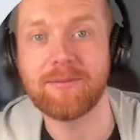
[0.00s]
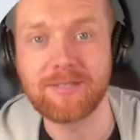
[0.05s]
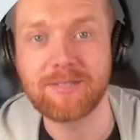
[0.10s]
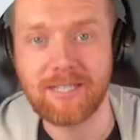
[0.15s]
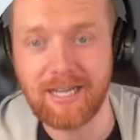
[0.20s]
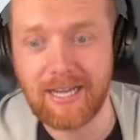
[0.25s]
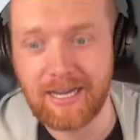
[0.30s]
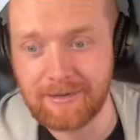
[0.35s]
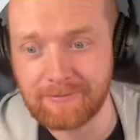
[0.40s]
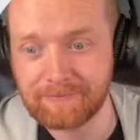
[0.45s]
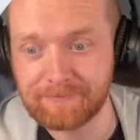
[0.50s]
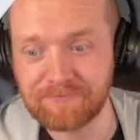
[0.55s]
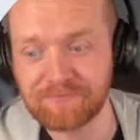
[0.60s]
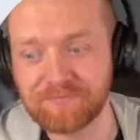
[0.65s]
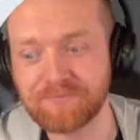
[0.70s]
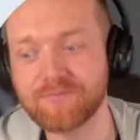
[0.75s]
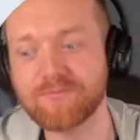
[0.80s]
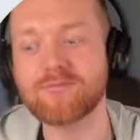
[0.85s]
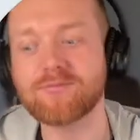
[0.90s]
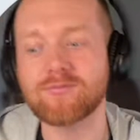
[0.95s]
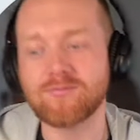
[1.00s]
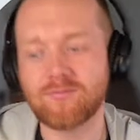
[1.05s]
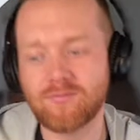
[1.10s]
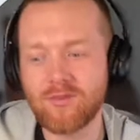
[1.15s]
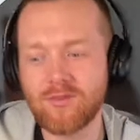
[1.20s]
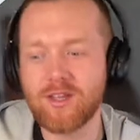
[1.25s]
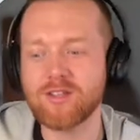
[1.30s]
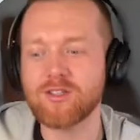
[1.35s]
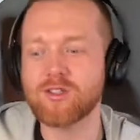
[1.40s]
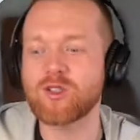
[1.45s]
date.
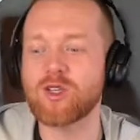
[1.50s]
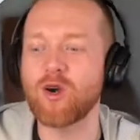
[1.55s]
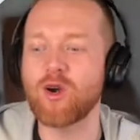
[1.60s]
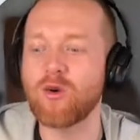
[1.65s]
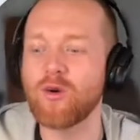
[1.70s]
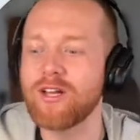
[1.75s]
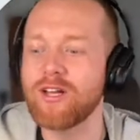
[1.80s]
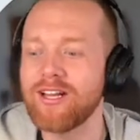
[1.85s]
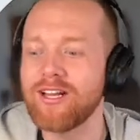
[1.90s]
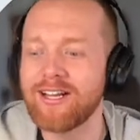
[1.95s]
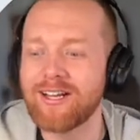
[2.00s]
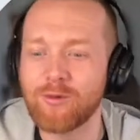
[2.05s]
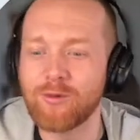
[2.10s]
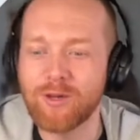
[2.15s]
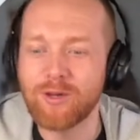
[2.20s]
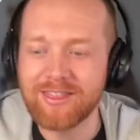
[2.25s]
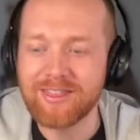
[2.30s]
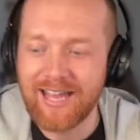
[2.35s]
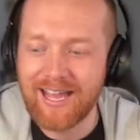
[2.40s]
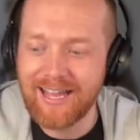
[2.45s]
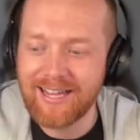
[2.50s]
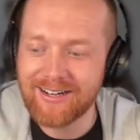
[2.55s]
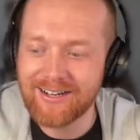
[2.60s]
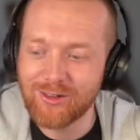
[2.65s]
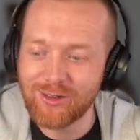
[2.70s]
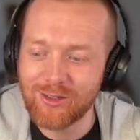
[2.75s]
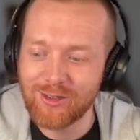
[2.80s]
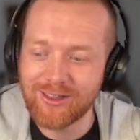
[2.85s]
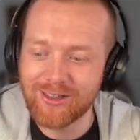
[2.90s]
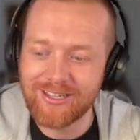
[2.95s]
So with that,
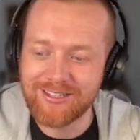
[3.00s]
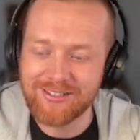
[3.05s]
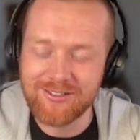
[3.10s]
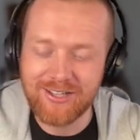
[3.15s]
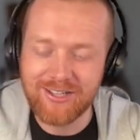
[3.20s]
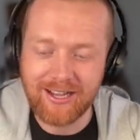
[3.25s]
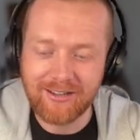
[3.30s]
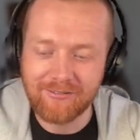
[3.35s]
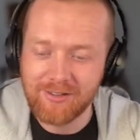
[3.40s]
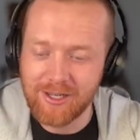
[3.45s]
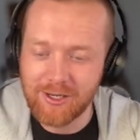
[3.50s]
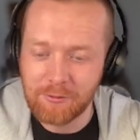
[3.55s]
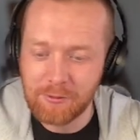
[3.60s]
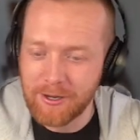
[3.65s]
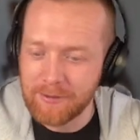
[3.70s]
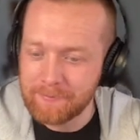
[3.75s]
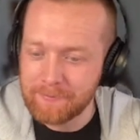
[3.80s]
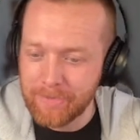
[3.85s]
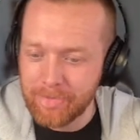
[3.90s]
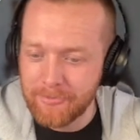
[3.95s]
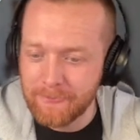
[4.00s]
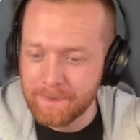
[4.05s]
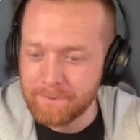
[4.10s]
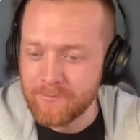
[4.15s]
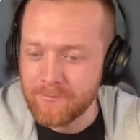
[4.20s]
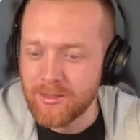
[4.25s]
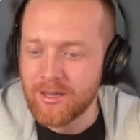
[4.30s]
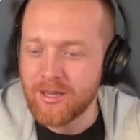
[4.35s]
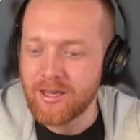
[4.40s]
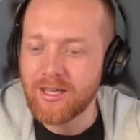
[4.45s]
let's dive into it.
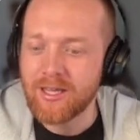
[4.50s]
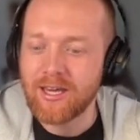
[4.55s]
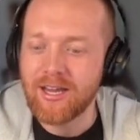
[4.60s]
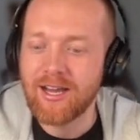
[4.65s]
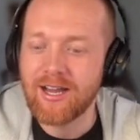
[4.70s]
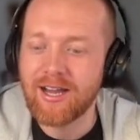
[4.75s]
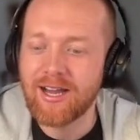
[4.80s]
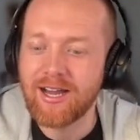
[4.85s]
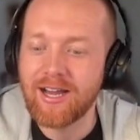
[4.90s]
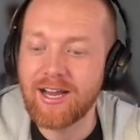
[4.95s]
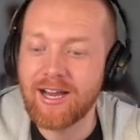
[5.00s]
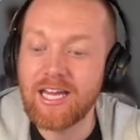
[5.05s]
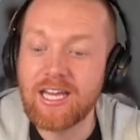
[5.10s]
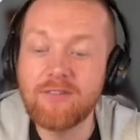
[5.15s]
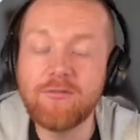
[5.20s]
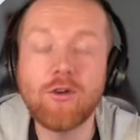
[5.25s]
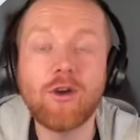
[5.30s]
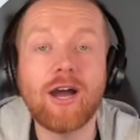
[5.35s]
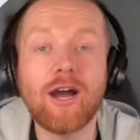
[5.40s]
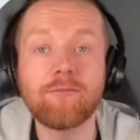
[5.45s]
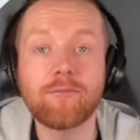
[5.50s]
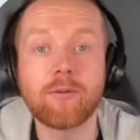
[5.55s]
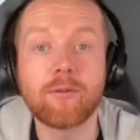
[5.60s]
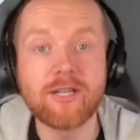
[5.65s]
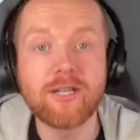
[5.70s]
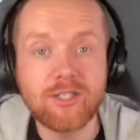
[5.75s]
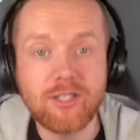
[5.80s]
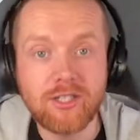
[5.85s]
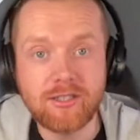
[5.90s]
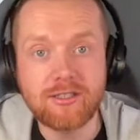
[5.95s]
If you have
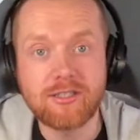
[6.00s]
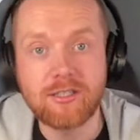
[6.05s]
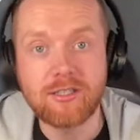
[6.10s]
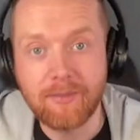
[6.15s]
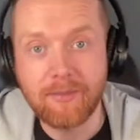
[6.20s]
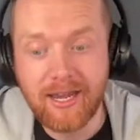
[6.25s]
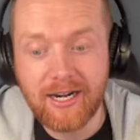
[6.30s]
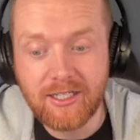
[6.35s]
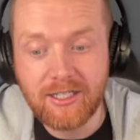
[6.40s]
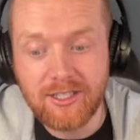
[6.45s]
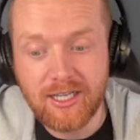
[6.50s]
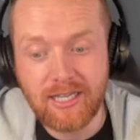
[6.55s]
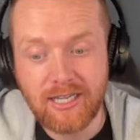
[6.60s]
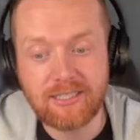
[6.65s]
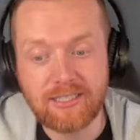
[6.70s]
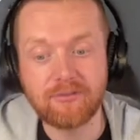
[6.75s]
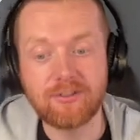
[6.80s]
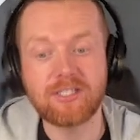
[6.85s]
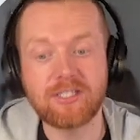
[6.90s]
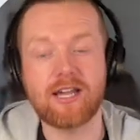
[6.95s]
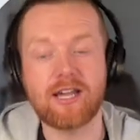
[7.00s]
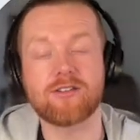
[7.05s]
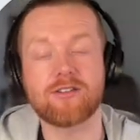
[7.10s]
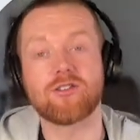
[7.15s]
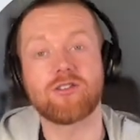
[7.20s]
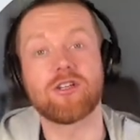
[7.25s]
permission to manage the Activities, Hazards, and